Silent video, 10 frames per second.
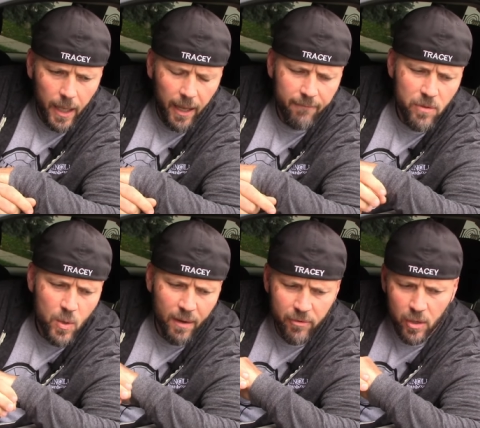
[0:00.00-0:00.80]
have
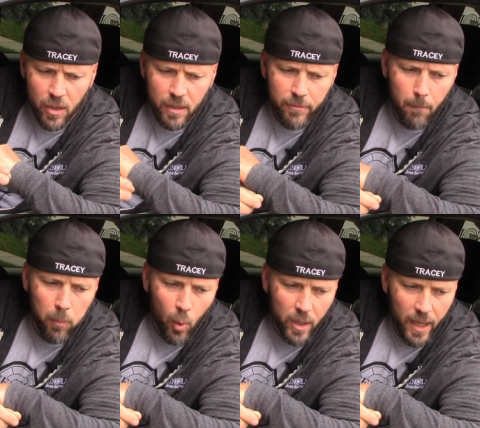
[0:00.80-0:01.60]
you ever heard of a
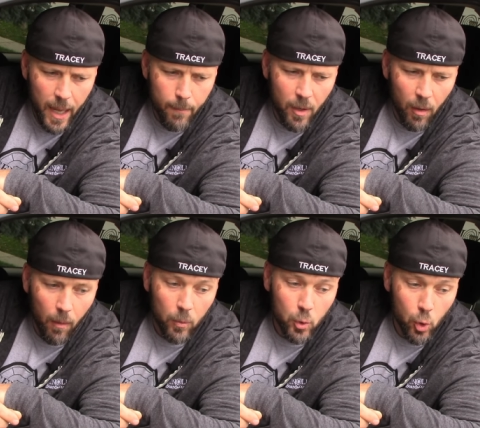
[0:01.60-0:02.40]
board game
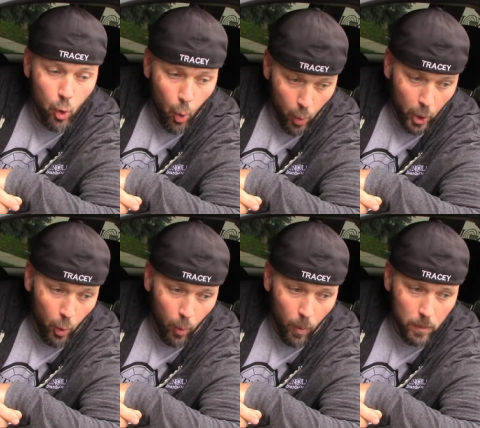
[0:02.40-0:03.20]
called
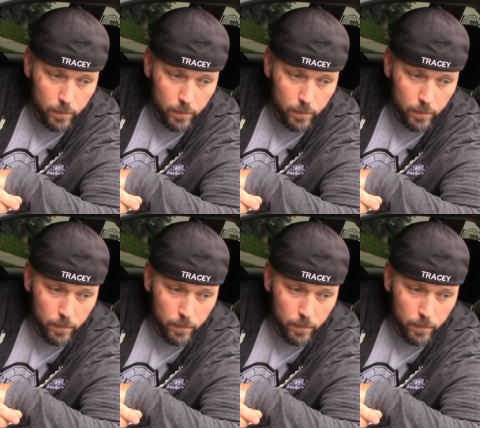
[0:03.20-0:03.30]
crokinole?